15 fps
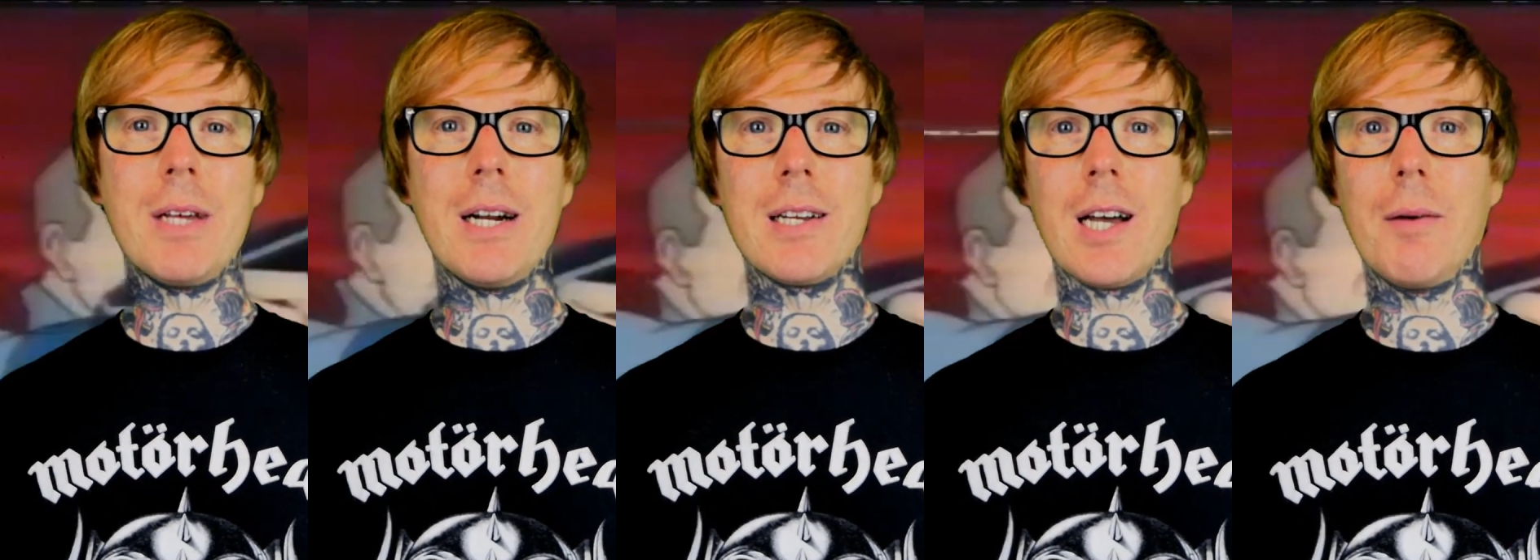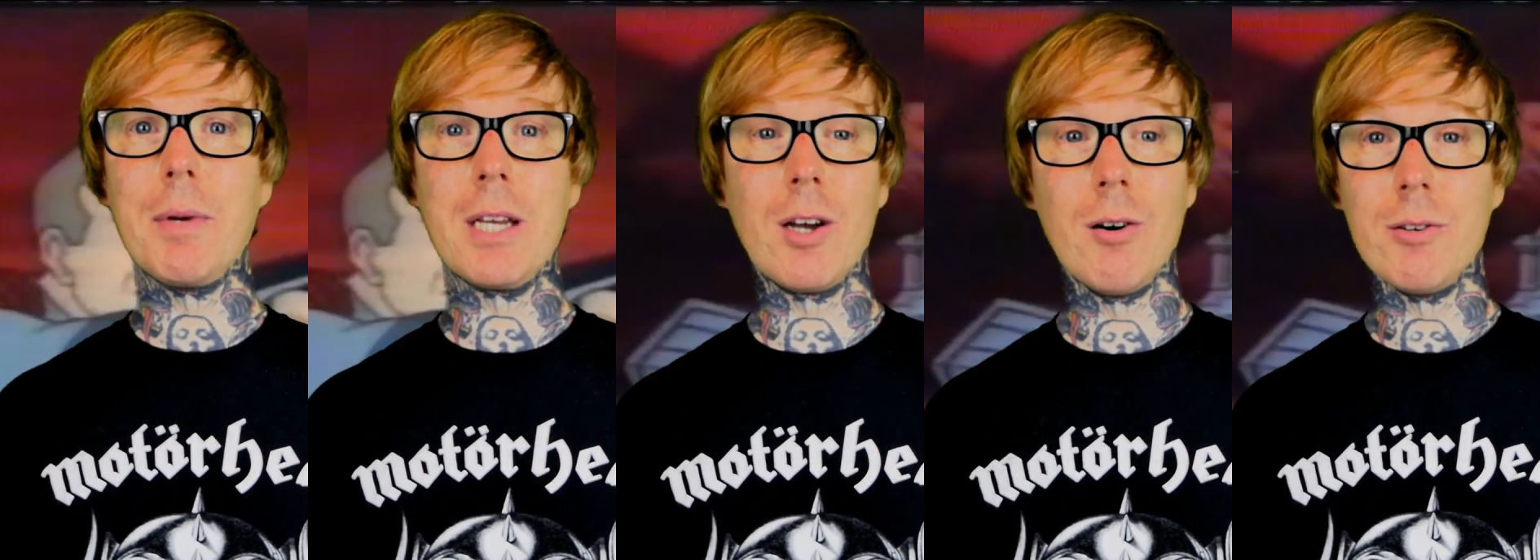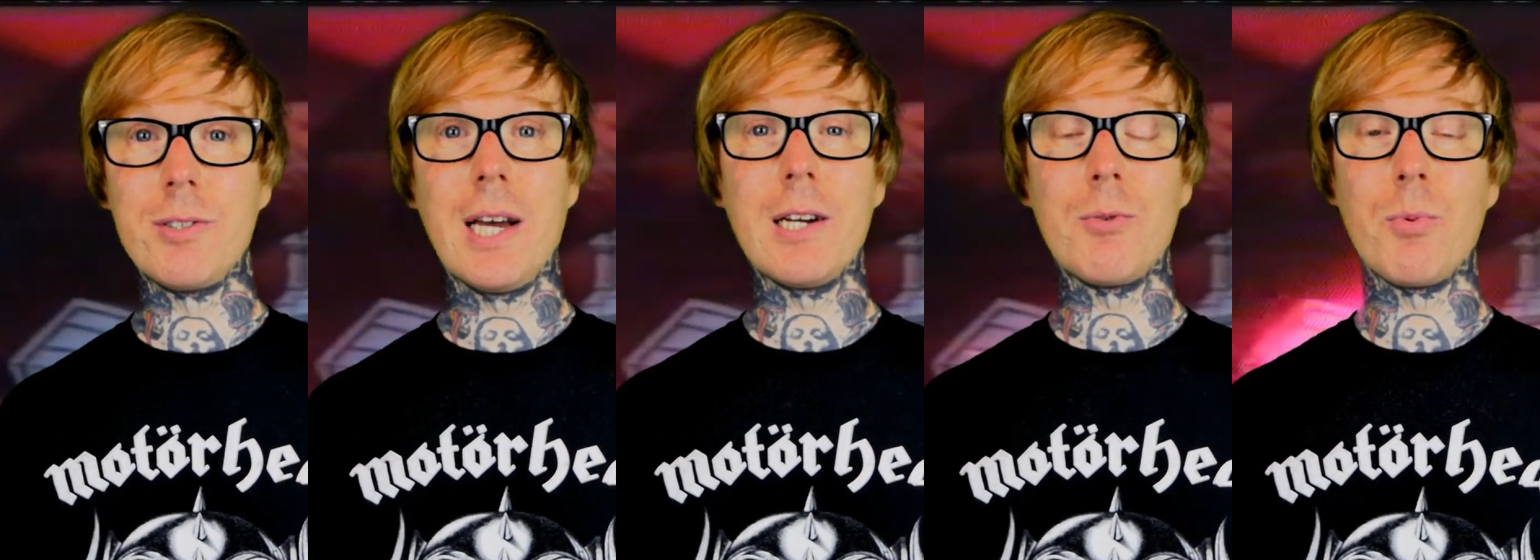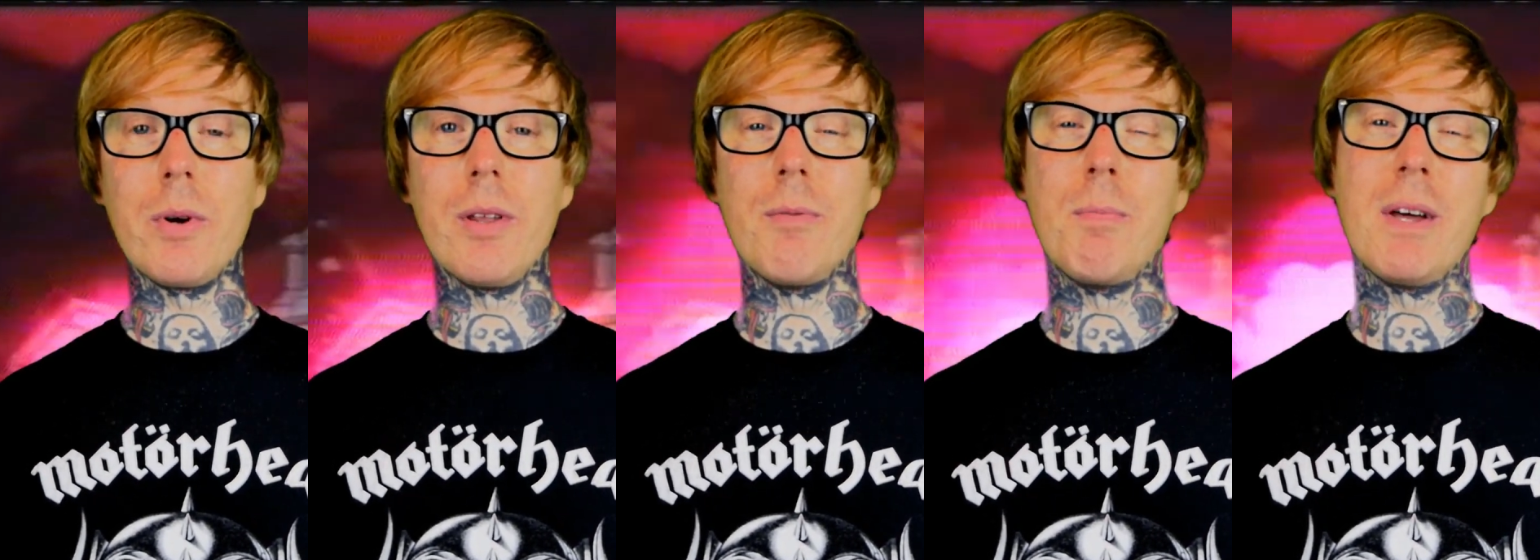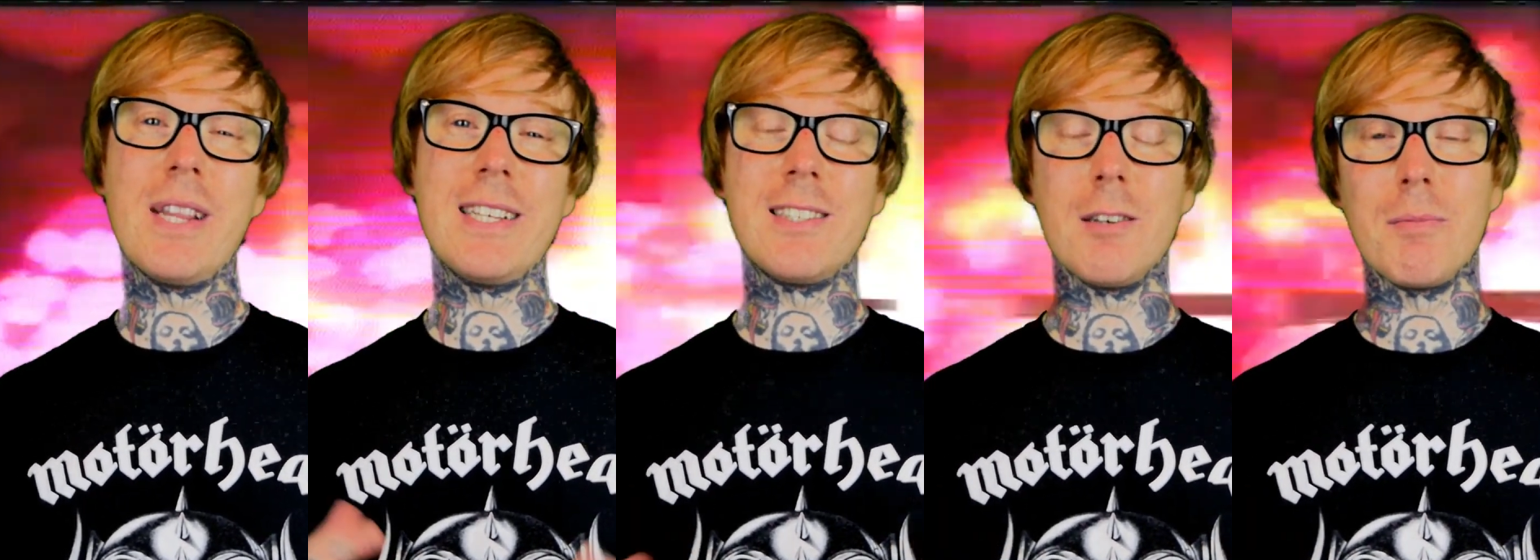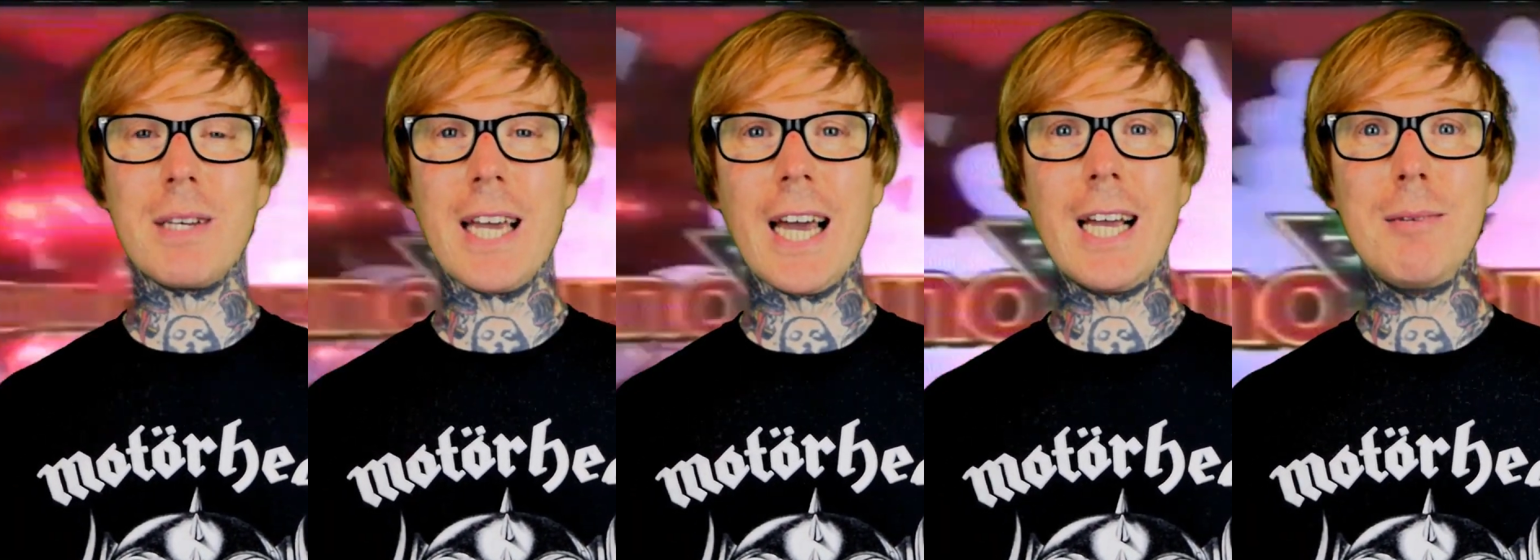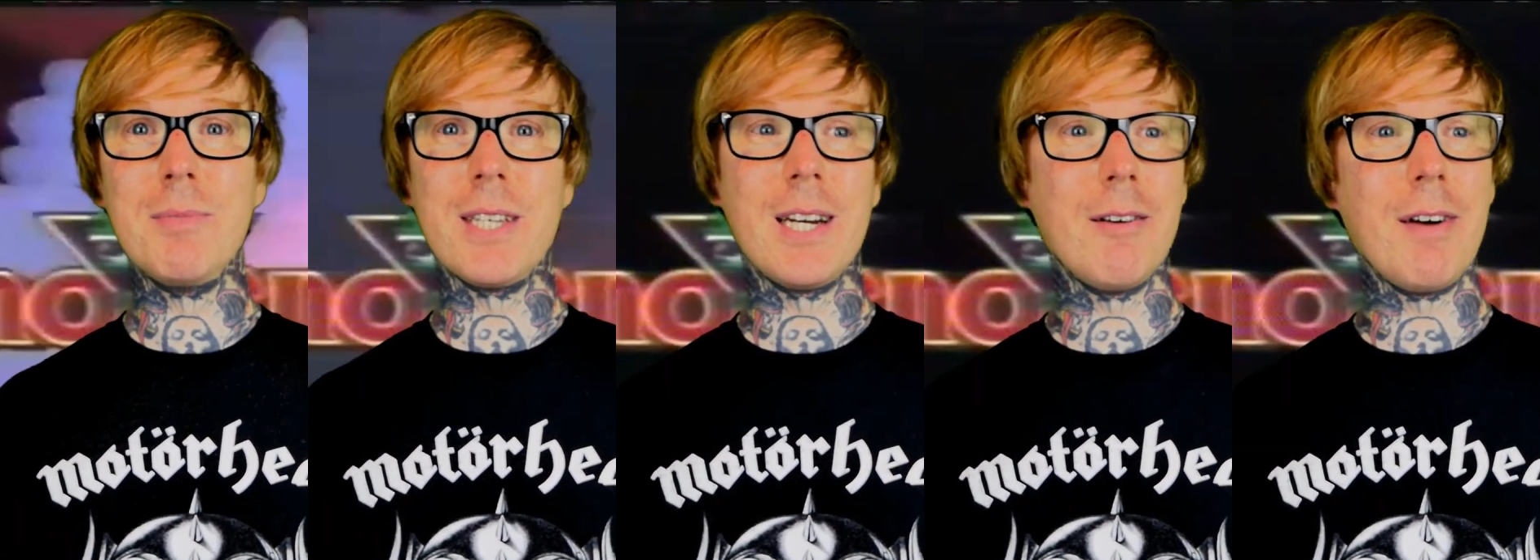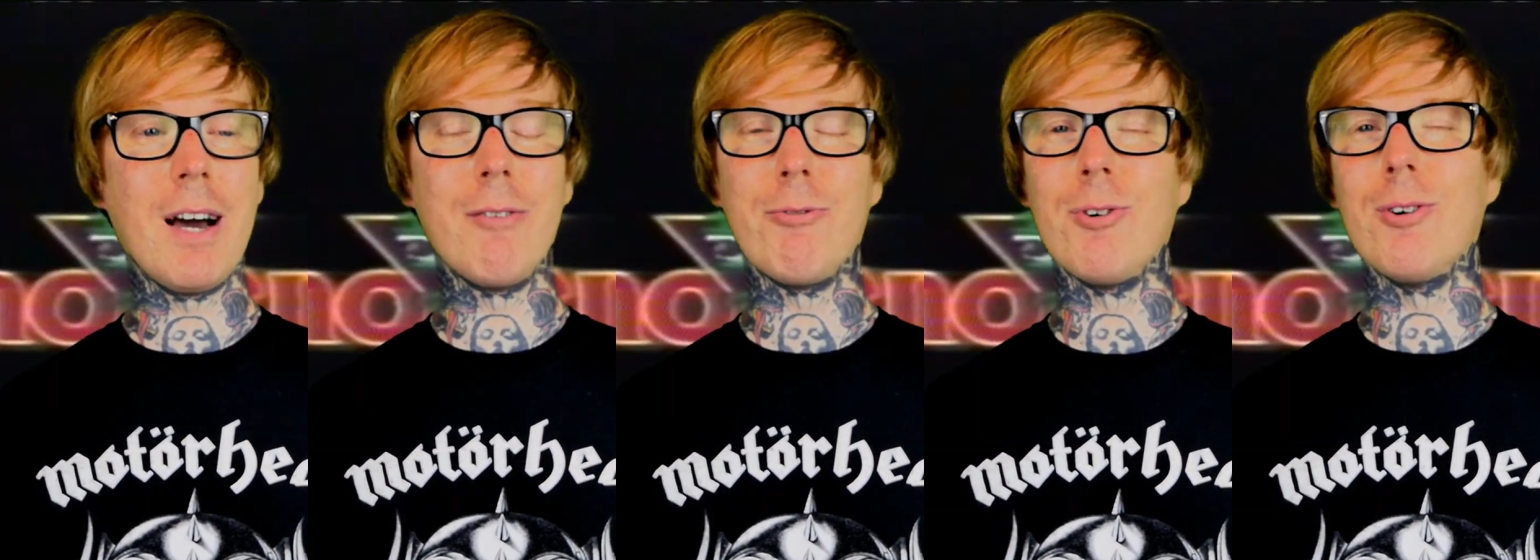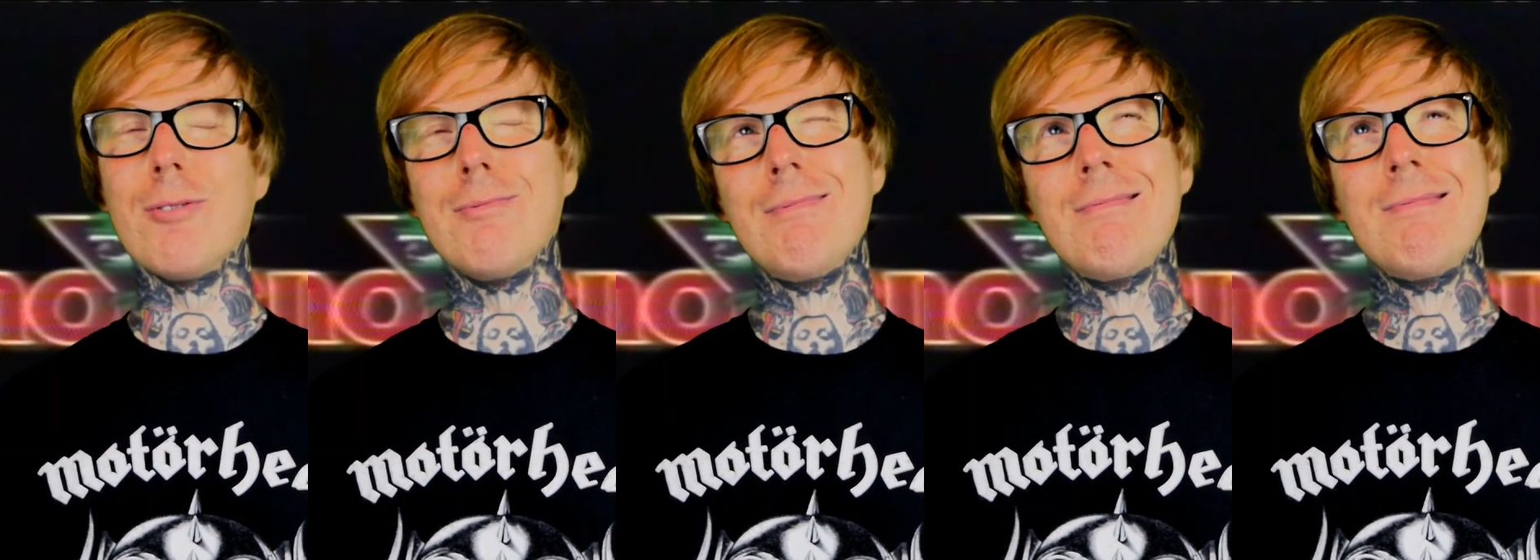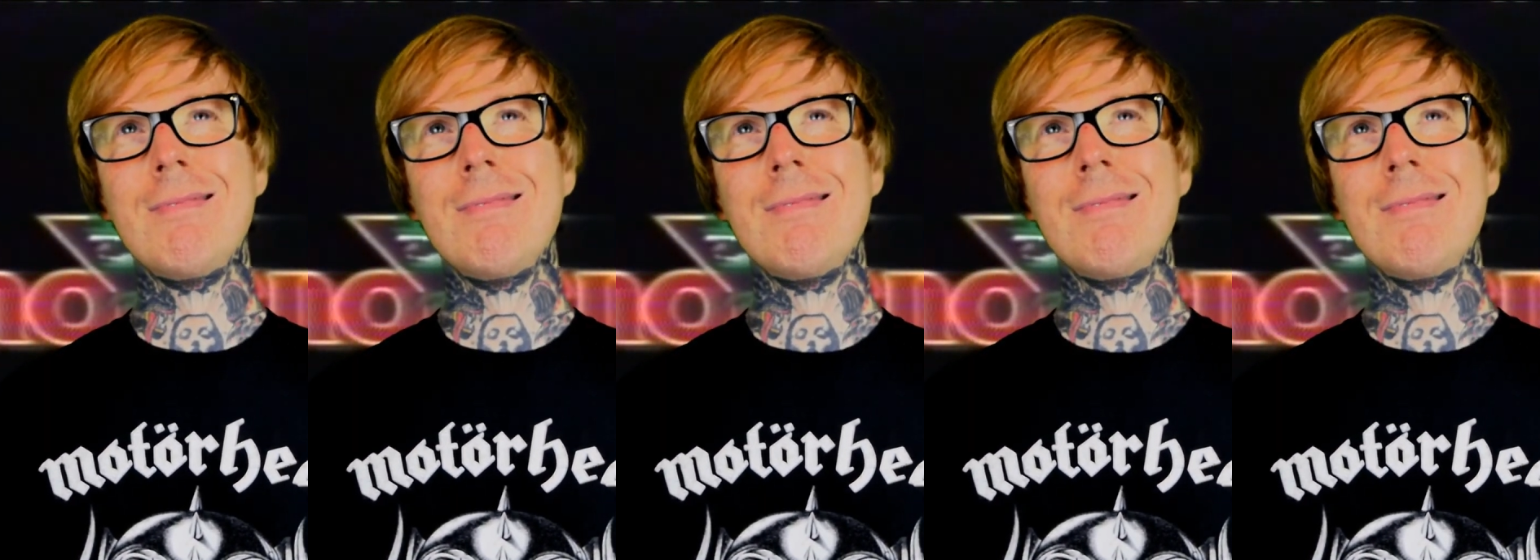that I come in contact with, but there's some games that I've had for